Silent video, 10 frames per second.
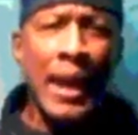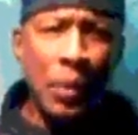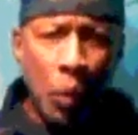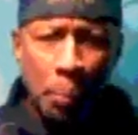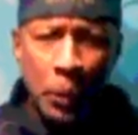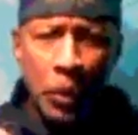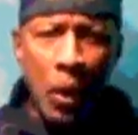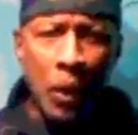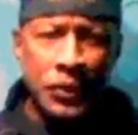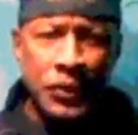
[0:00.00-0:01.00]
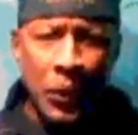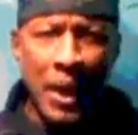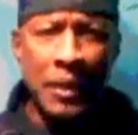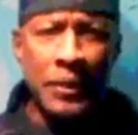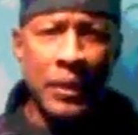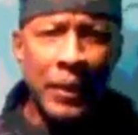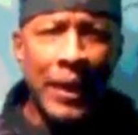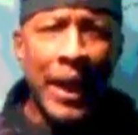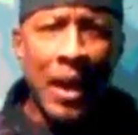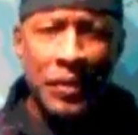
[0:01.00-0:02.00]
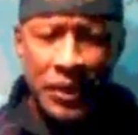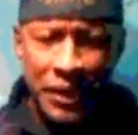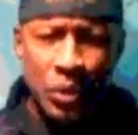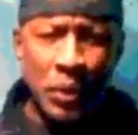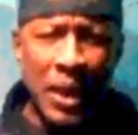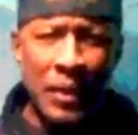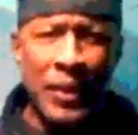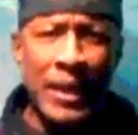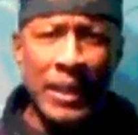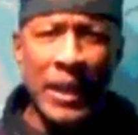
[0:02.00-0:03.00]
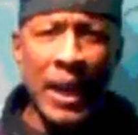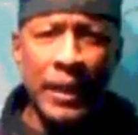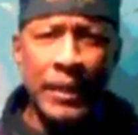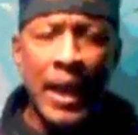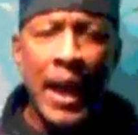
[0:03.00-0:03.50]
and then we'll put it all together, everything together at the end.